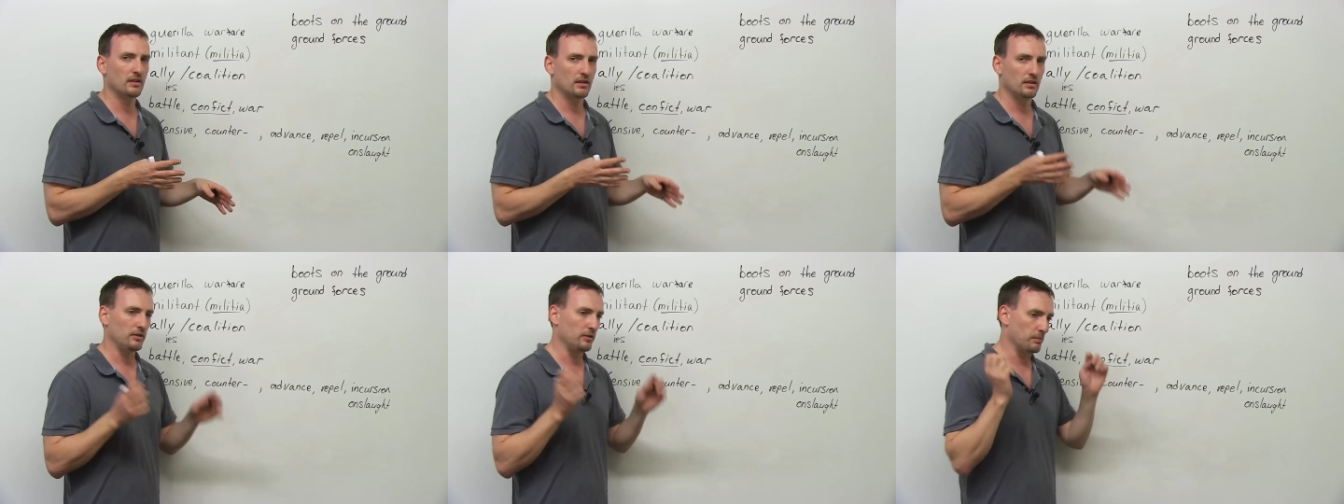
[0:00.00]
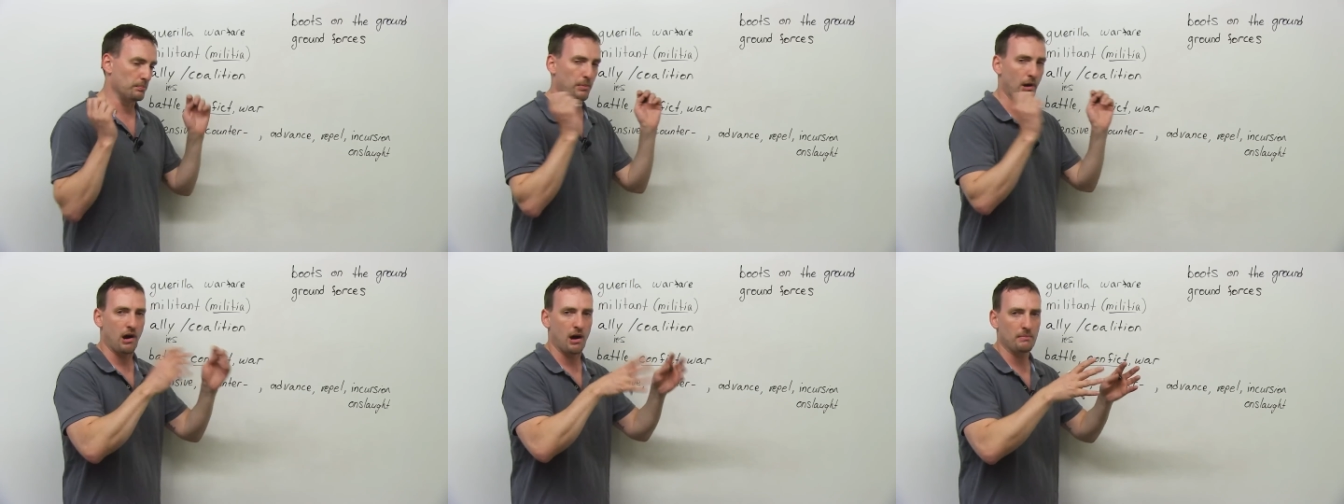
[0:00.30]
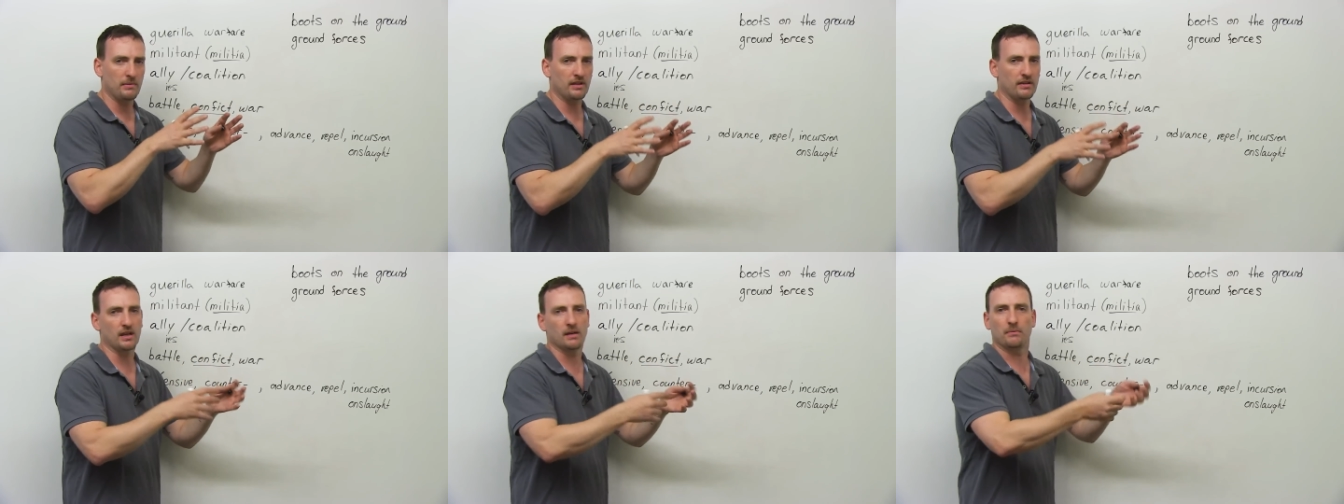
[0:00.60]
You're
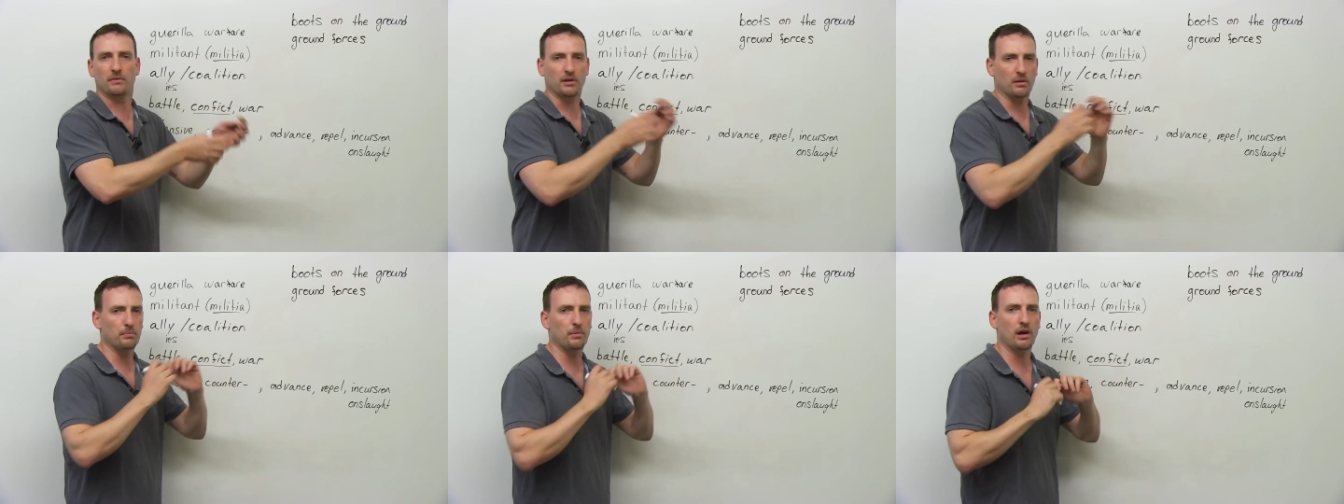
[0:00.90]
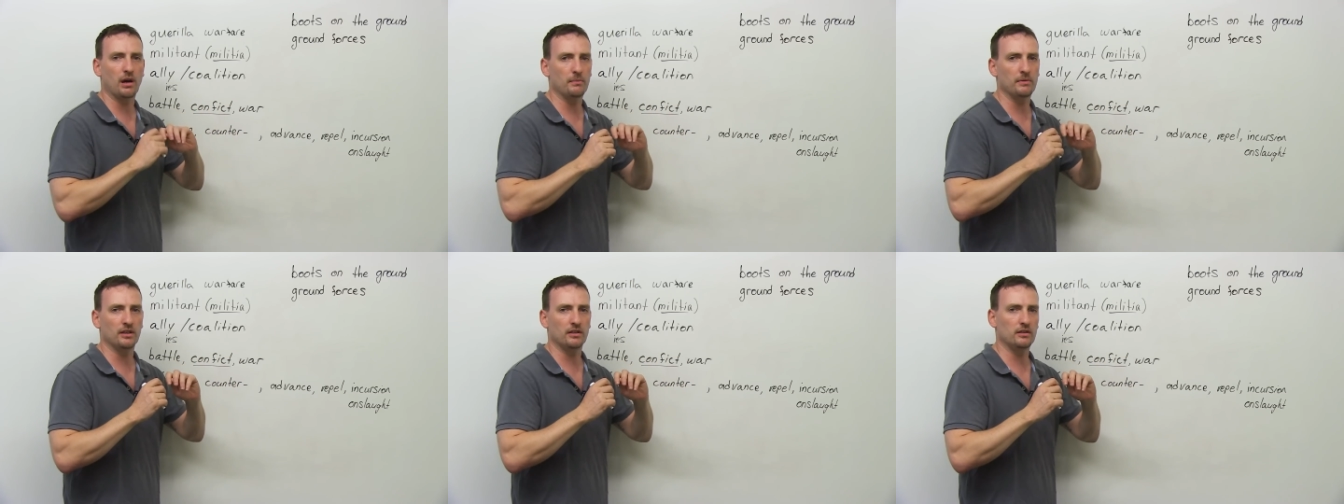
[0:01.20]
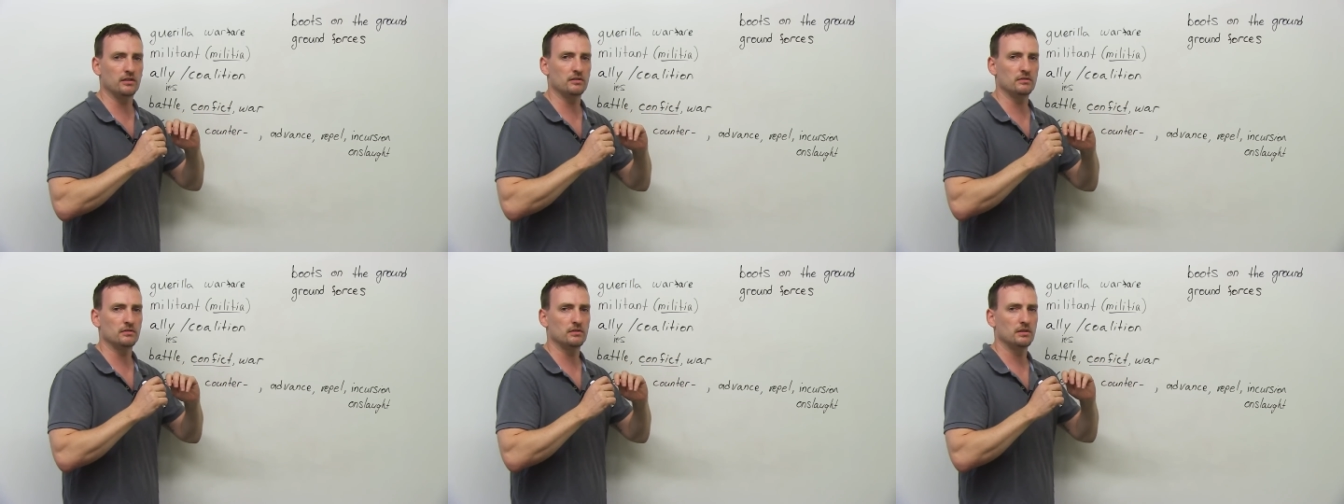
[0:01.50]
bombing them, they're bombing
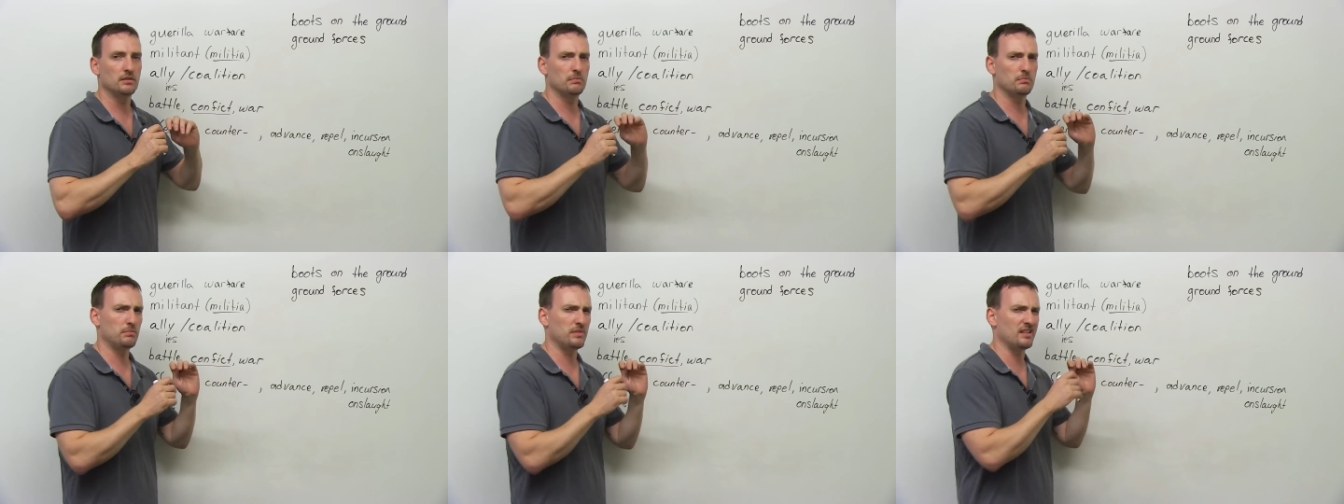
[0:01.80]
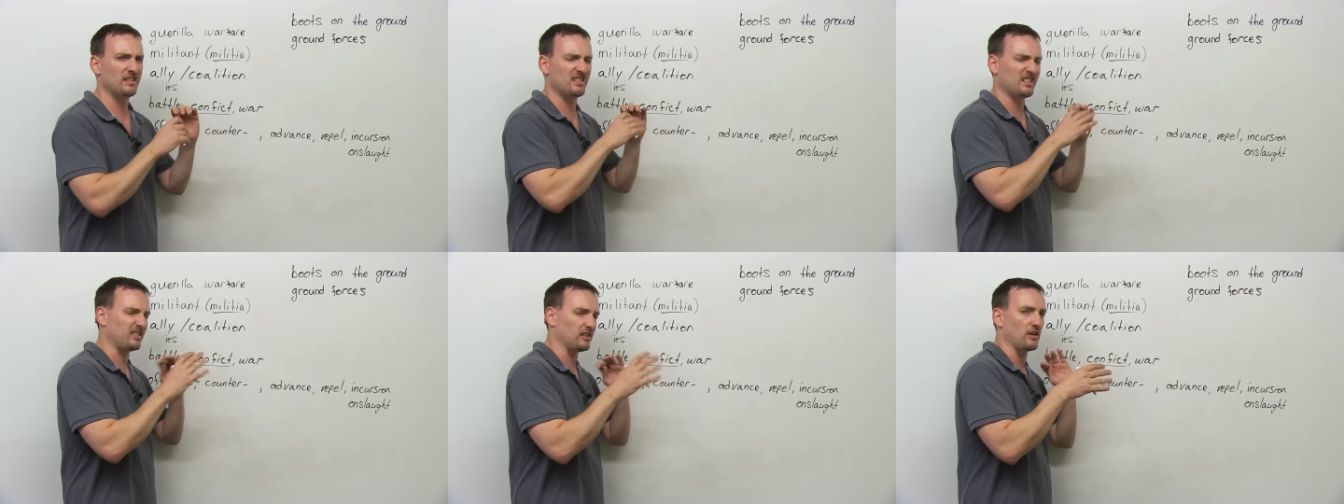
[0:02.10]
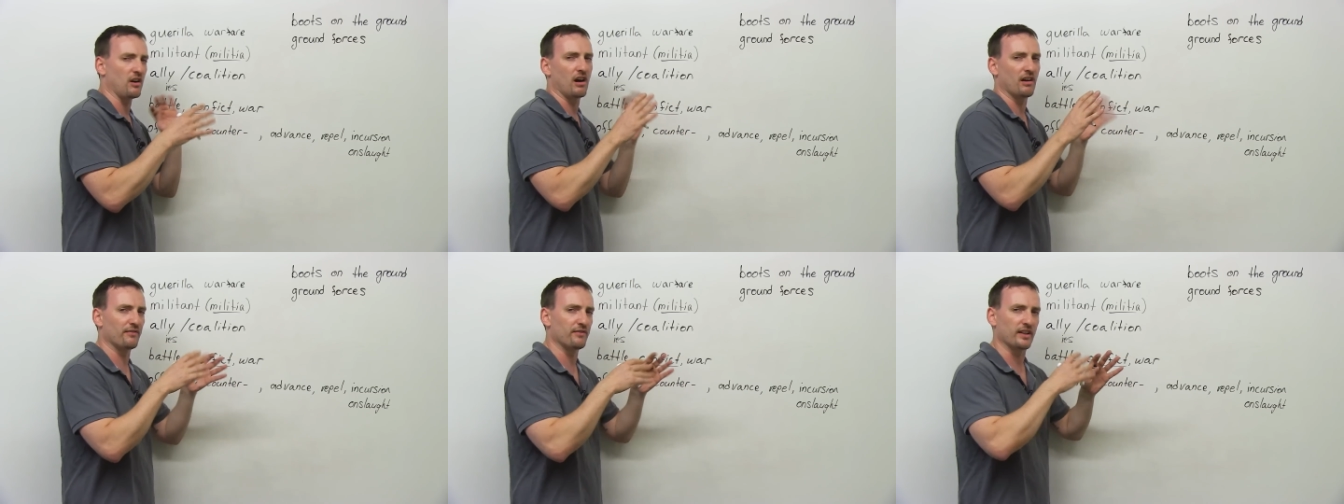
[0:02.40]
you, but it's just a
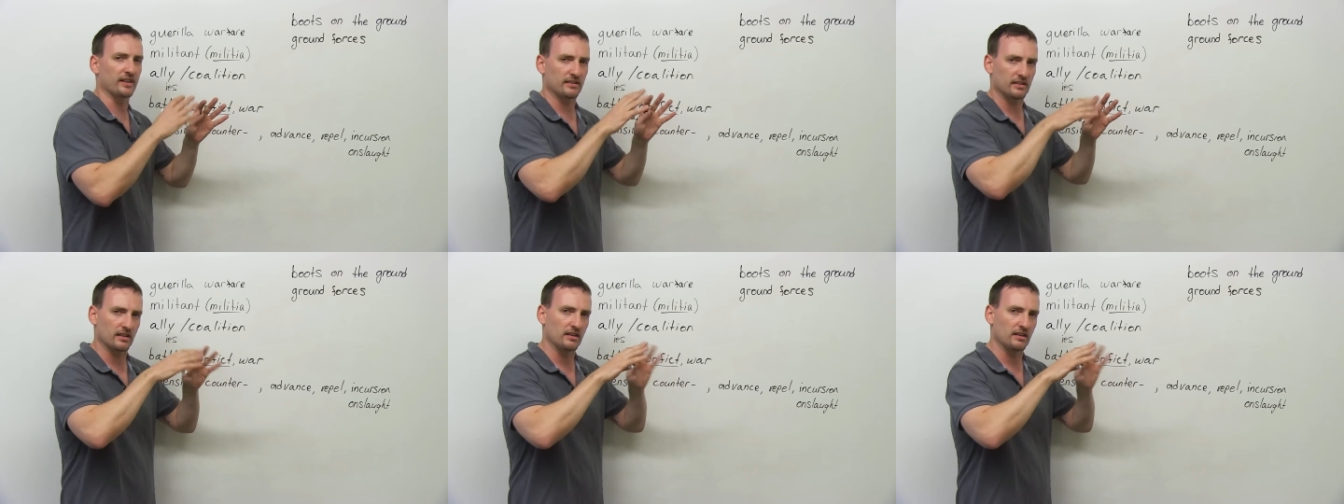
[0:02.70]
conflict.